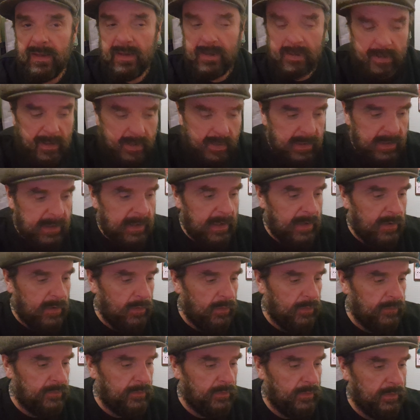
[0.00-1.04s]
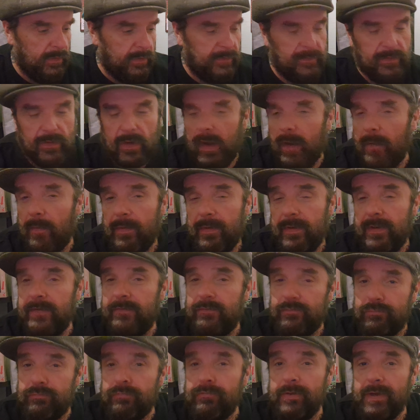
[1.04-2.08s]
he giggles all the time and he's
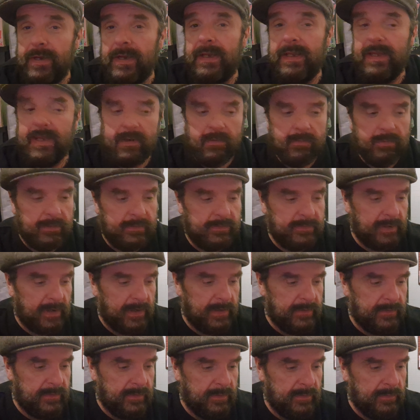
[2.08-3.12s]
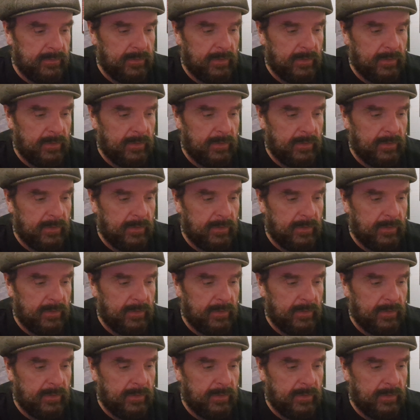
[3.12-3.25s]
really irritating.